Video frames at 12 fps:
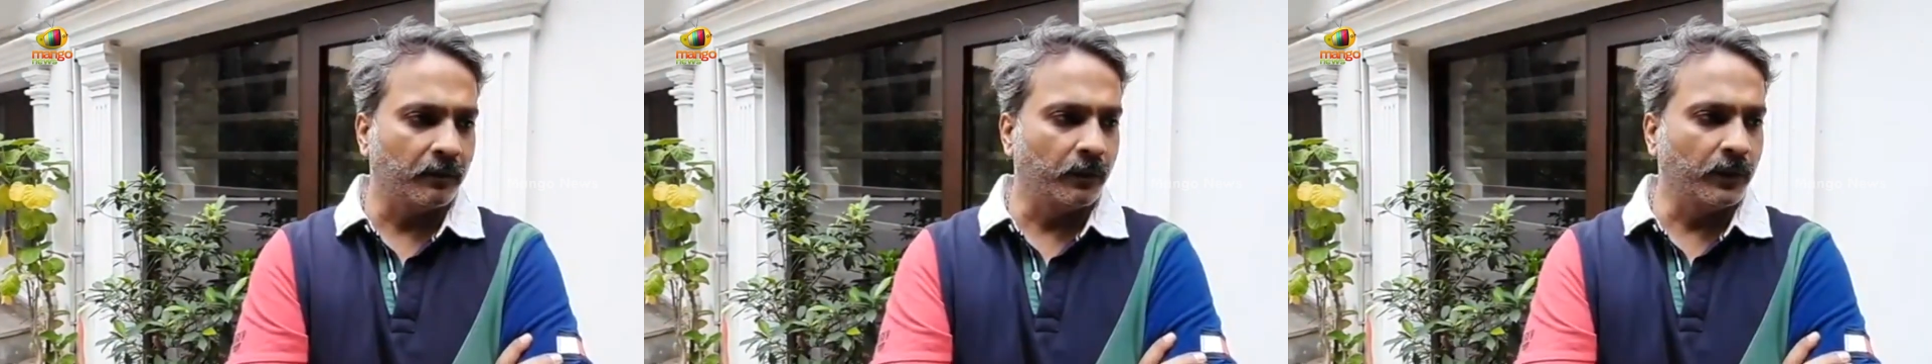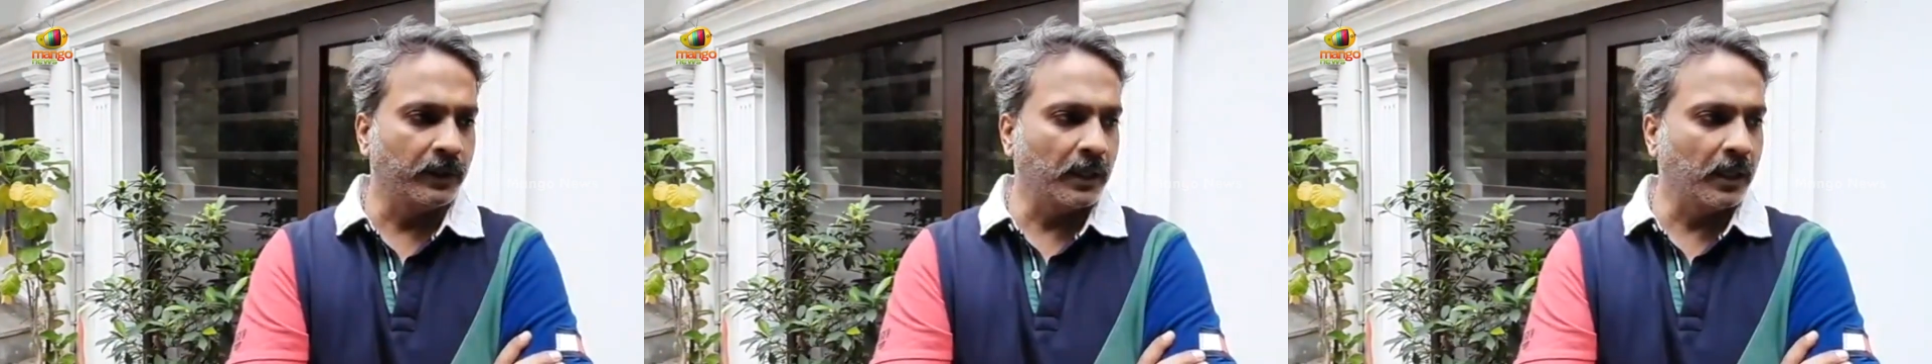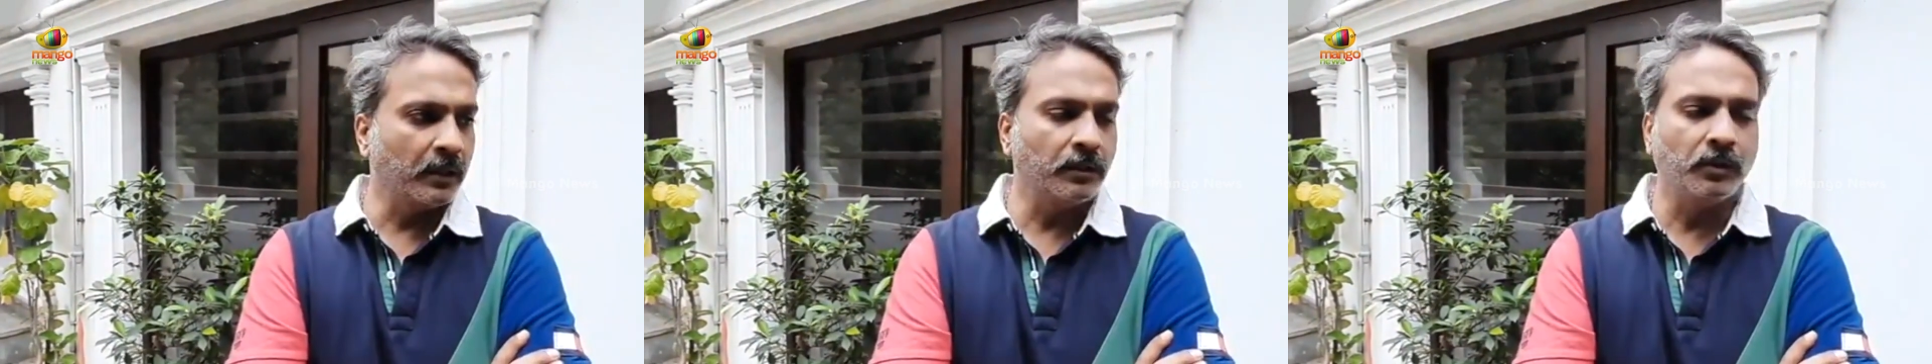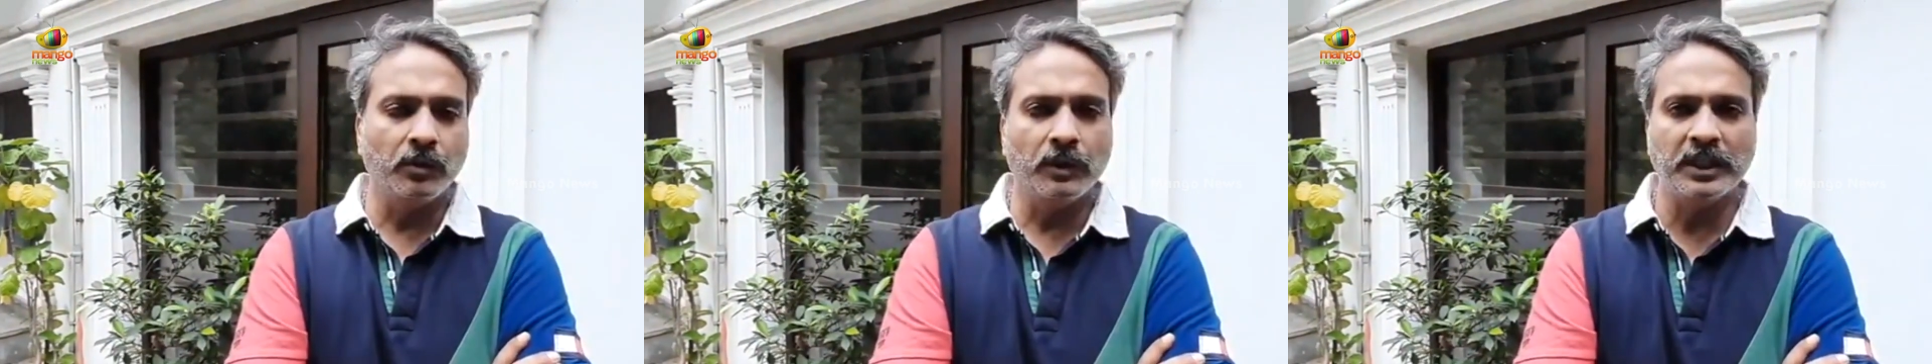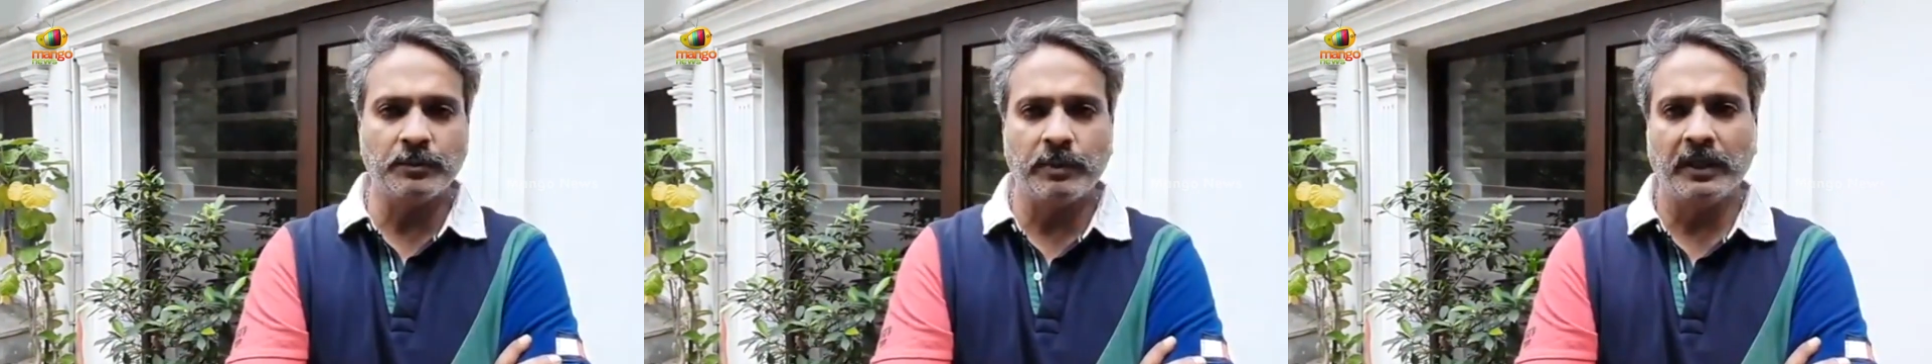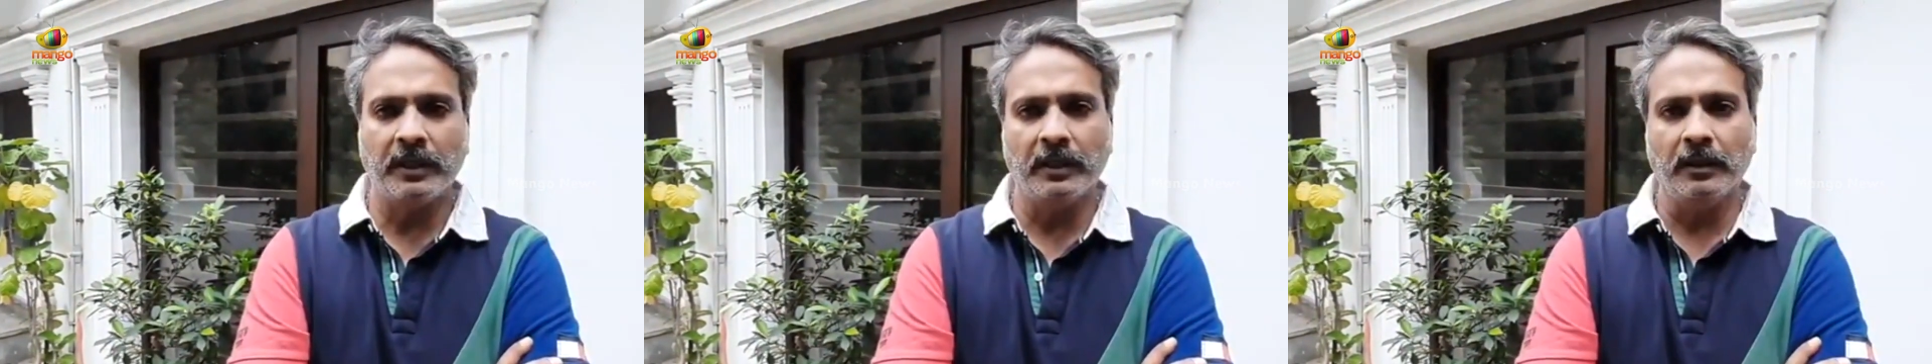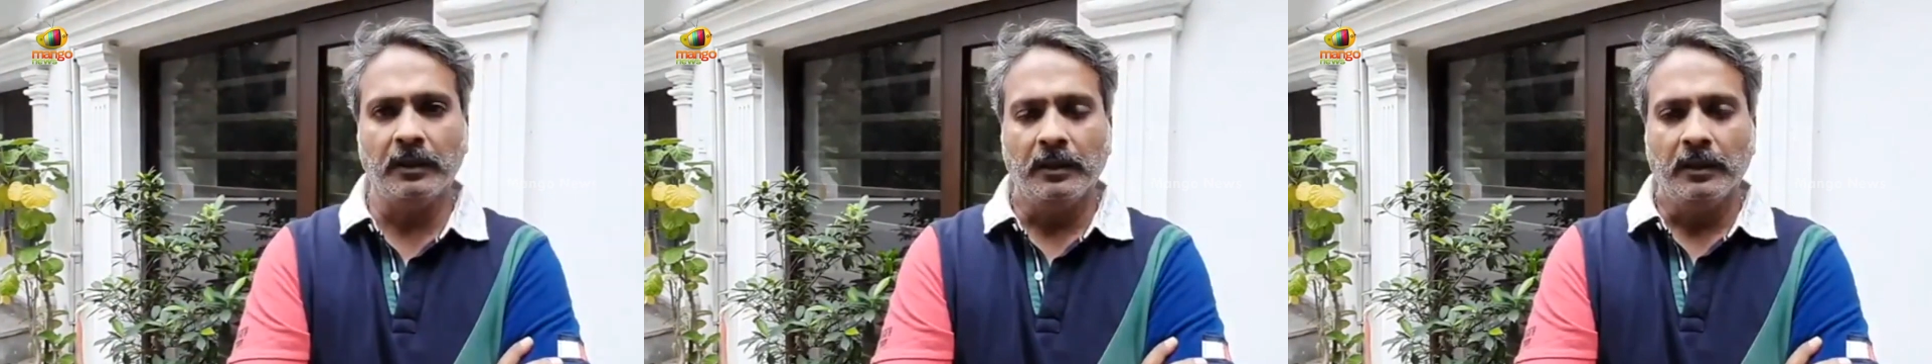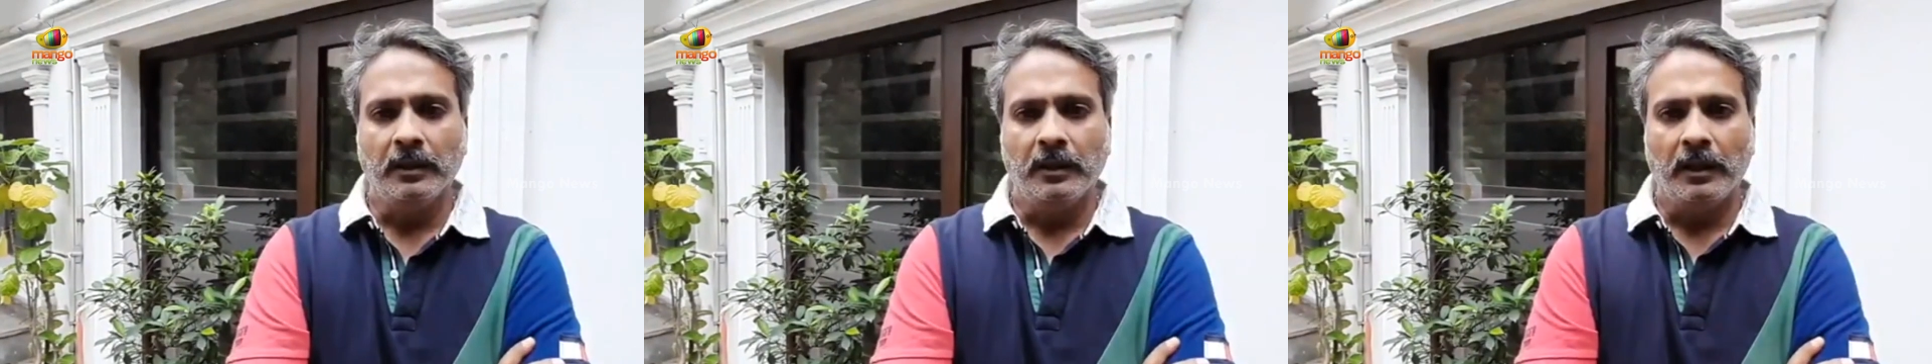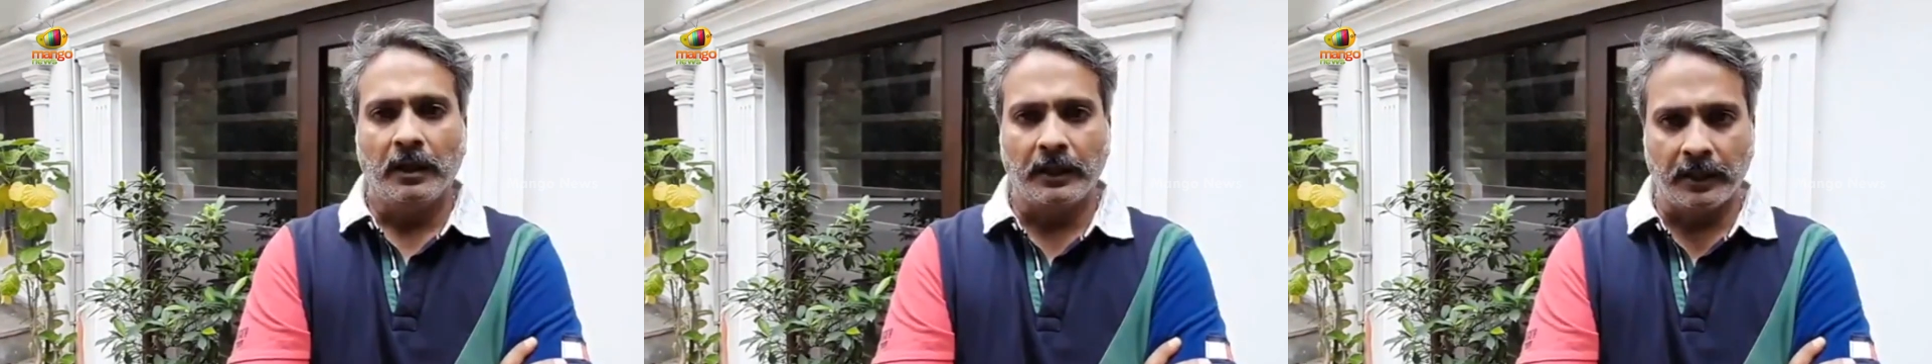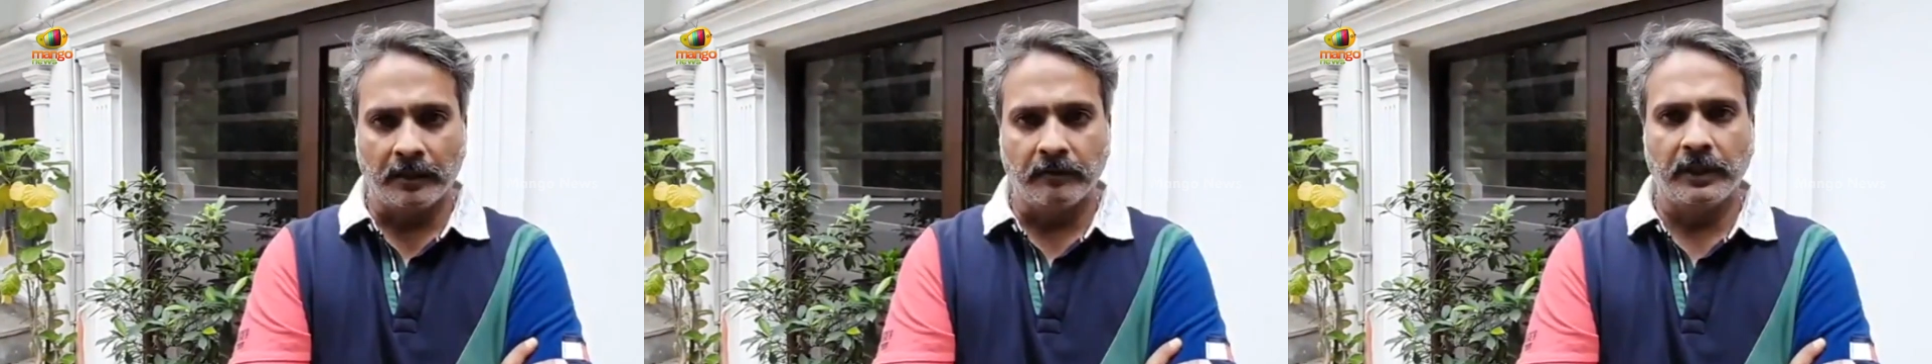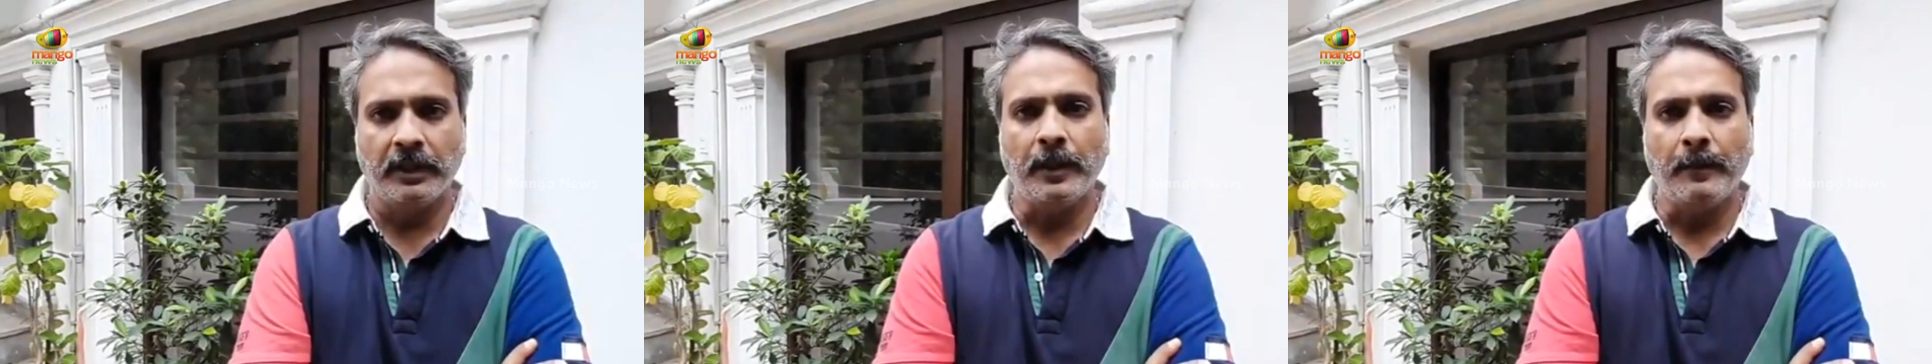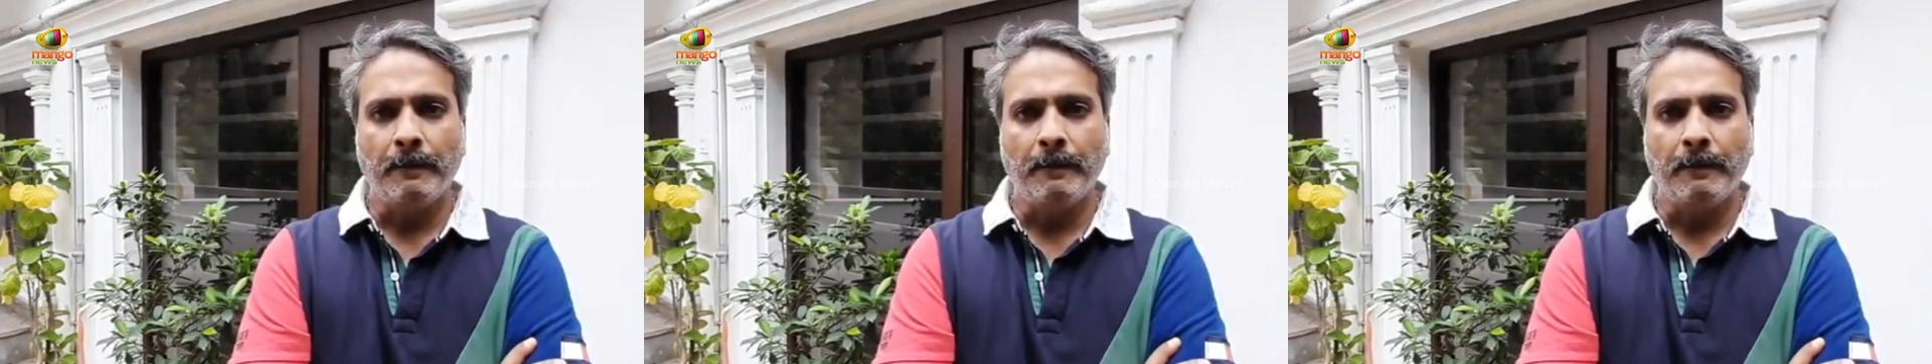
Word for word: We are though expecting a recovery,